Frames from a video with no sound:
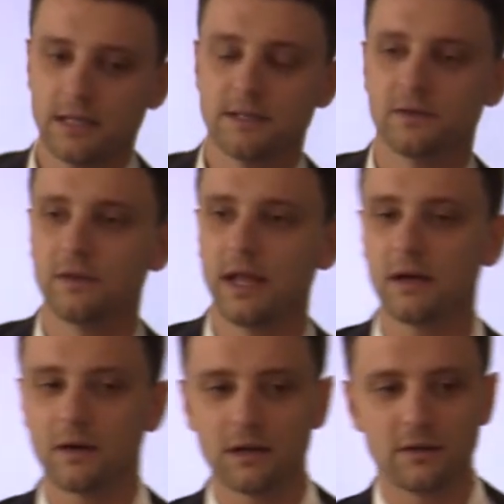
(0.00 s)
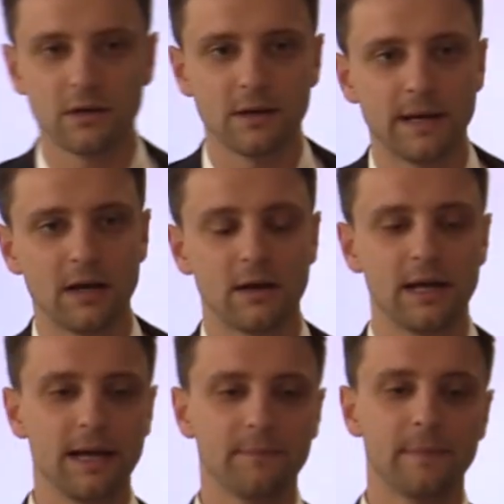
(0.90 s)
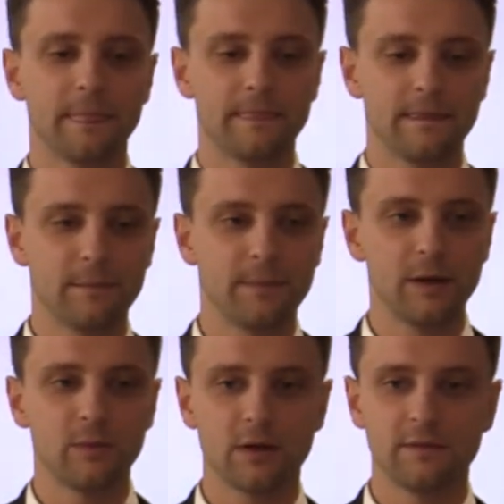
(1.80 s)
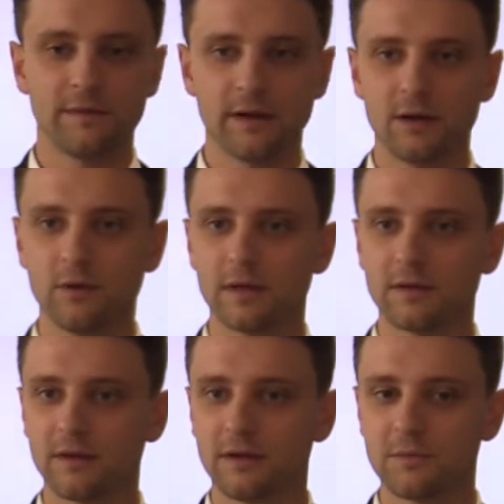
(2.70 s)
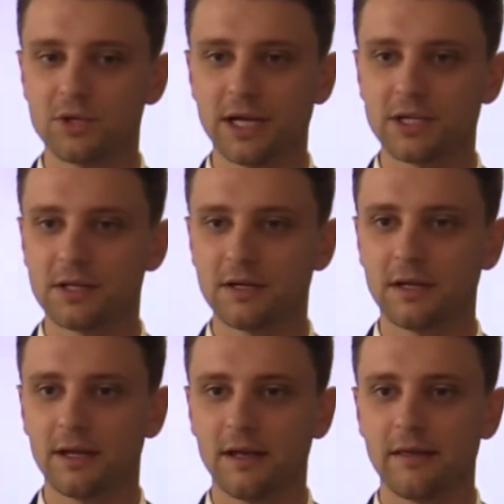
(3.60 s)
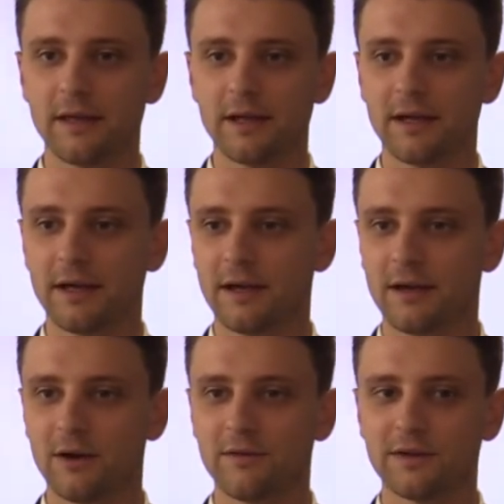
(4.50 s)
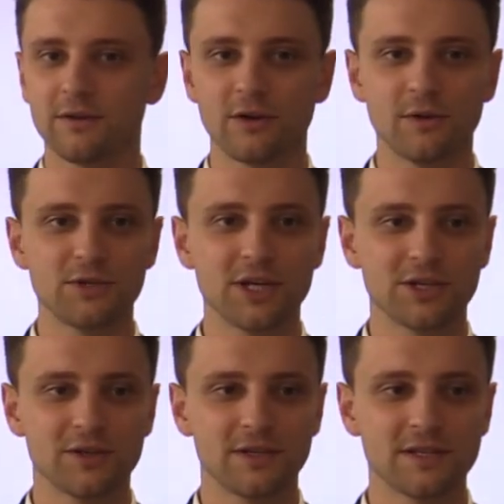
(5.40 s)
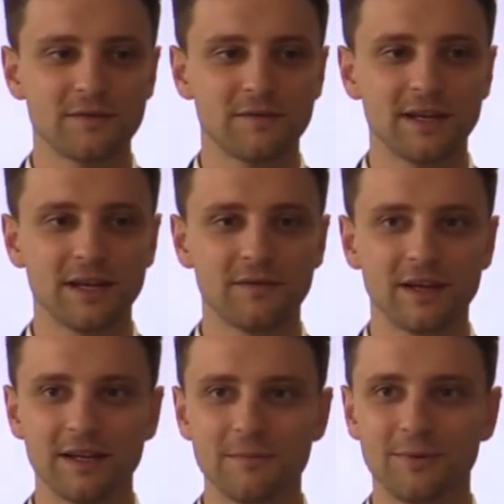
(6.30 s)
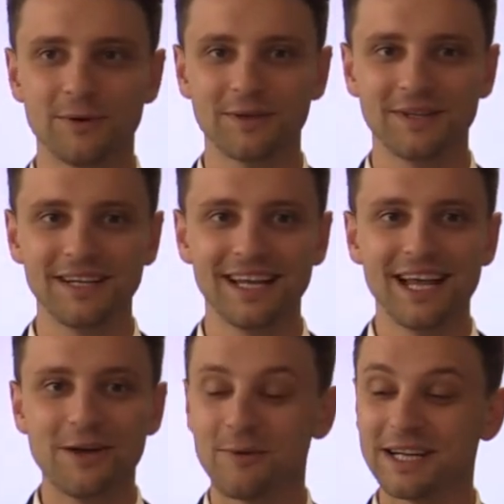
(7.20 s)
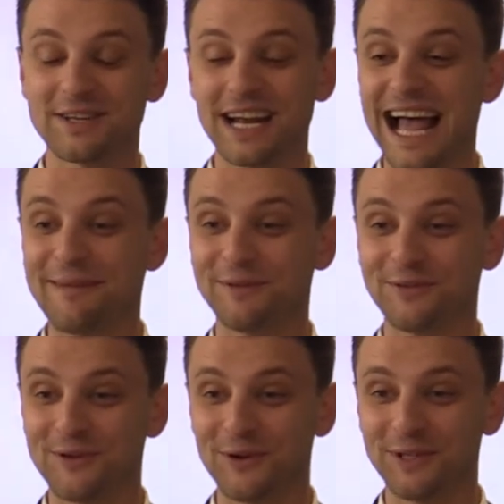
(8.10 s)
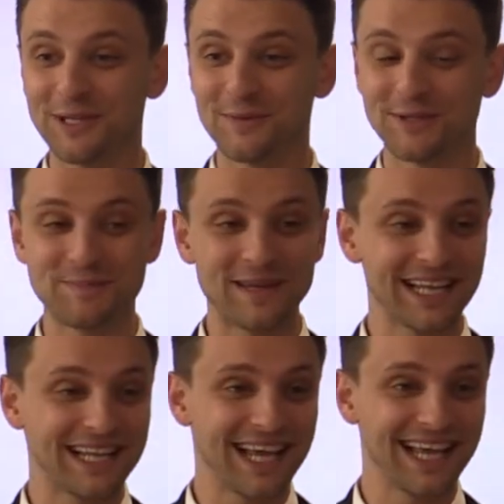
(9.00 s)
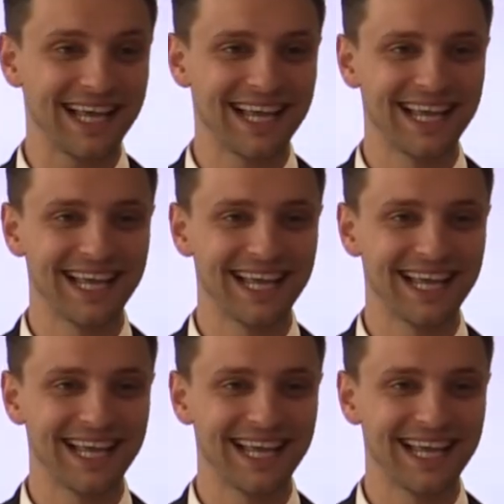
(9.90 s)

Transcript: Okay, so today I'm going to talk about the power of overturning objection. I think overturning objection is very, very important. What is going to happen to your audience when you speak like that?